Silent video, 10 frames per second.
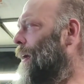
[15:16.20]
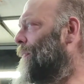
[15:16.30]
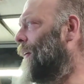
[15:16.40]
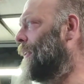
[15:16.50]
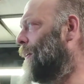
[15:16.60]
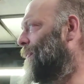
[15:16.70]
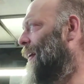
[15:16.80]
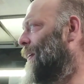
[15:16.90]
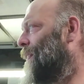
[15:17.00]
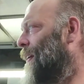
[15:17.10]
and fix the
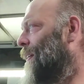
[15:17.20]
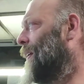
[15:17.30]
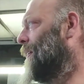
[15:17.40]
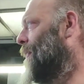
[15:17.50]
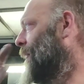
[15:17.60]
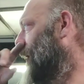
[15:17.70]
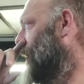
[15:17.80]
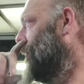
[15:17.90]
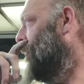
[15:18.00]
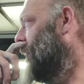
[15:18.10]
fender areas around
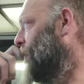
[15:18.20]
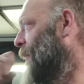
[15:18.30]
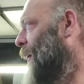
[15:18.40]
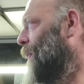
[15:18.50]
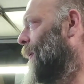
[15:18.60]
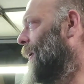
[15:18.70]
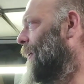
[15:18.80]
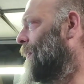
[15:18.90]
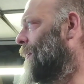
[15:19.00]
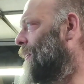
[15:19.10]
where the grill
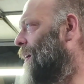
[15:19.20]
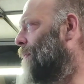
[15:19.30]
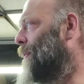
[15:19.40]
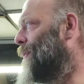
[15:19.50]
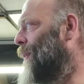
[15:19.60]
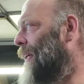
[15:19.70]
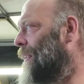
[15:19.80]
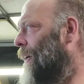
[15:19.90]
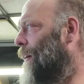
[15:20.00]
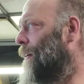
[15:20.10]
is and stuff before I
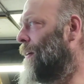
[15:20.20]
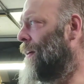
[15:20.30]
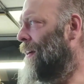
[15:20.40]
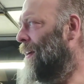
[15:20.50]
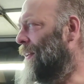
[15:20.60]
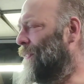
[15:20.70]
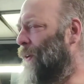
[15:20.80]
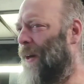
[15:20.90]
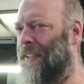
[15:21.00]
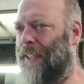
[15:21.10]
sell it. The
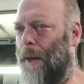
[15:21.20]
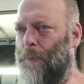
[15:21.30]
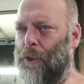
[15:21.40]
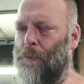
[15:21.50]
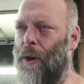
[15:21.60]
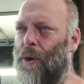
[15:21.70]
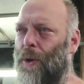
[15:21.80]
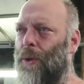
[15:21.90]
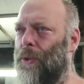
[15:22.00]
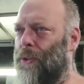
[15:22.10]
floor has a couple small
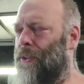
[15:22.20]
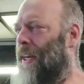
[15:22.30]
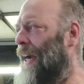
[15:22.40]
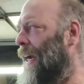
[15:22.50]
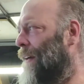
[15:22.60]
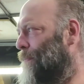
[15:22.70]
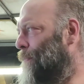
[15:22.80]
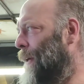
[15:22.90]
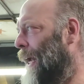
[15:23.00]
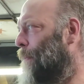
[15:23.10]
holes that
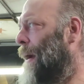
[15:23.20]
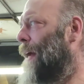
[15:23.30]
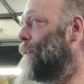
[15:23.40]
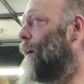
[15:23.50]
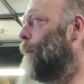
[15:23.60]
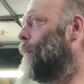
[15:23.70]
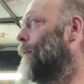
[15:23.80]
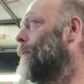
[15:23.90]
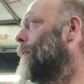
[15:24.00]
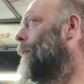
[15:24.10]
we got to patch up,
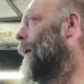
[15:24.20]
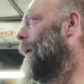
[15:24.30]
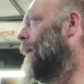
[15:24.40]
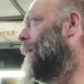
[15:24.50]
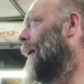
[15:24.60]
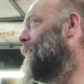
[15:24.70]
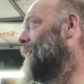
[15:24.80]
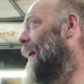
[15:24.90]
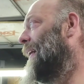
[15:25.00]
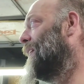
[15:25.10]
and it
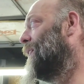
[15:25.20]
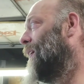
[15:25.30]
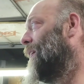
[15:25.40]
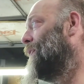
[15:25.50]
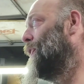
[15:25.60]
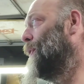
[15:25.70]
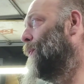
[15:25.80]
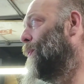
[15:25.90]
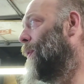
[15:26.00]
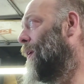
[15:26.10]
actually has
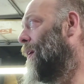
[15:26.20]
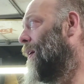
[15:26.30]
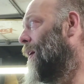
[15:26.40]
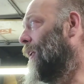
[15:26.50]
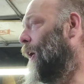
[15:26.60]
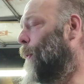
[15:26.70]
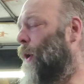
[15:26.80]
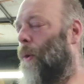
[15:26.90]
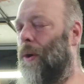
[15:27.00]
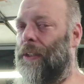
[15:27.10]
2 lower
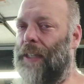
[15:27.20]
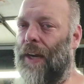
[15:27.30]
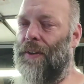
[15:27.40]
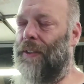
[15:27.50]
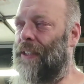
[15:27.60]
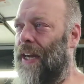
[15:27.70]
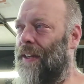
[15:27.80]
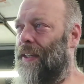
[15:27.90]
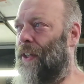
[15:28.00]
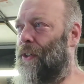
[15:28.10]
quarter sections
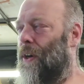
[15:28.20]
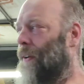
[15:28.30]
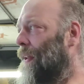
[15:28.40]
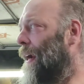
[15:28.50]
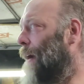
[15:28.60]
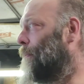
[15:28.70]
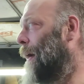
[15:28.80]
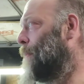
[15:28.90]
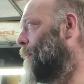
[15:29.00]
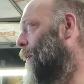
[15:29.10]
in the trunk that I
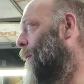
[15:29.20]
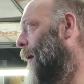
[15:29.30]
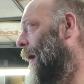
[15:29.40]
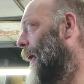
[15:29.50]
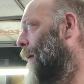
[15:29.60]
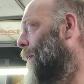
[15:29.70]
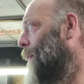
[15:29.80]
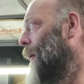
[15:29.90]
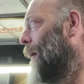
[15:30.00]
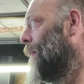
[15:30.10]
might throw on. I don't
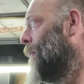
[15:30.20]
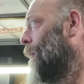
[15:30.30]
know yet.